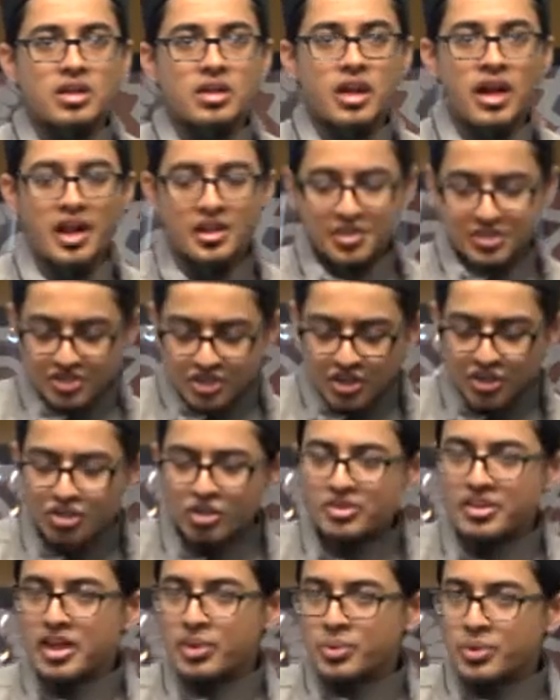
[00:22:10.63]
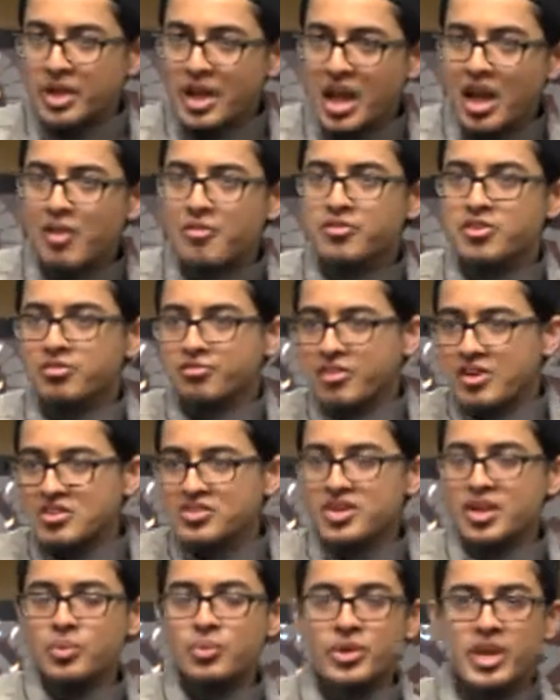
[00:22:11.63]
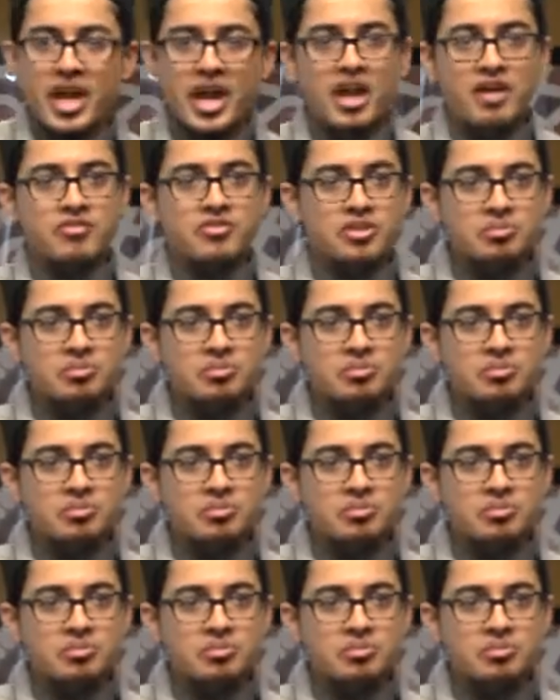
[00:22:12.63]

And the circle that we have, the friends that we have,